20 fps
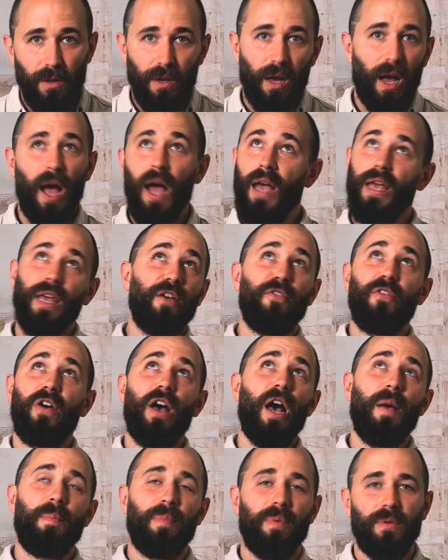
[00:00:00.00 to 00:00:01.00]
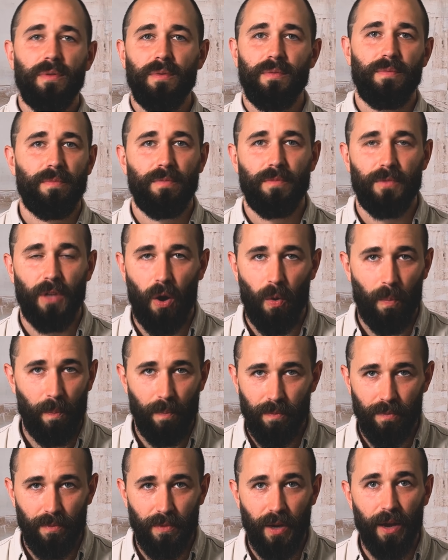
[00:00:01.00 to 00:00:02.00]
I give up. No,
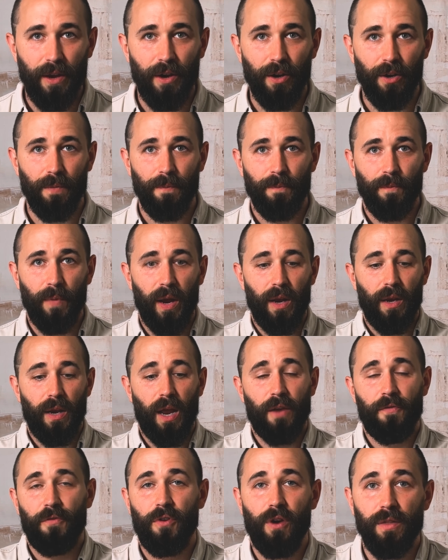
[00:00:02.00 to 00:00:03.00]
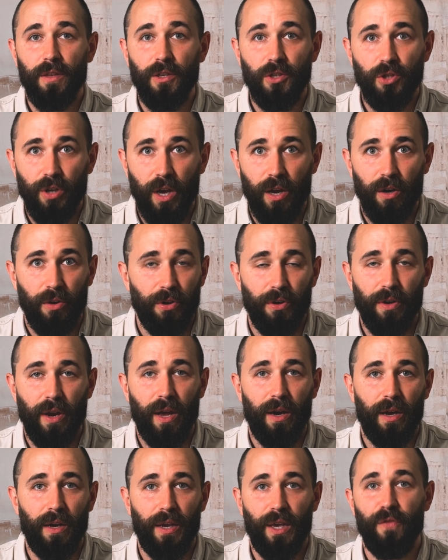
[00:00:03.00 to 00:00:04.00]
not here, right? Not if you're on this channel. You're
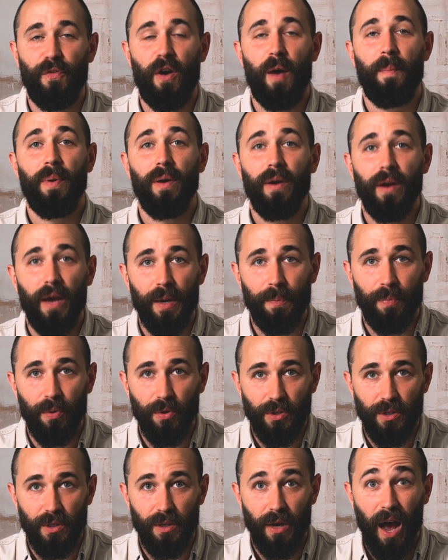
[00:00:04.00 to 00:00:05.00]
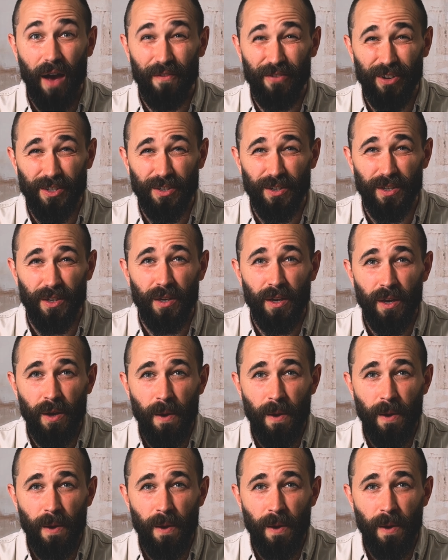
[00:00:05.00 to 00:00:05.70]
not a give up kind of person, obviously,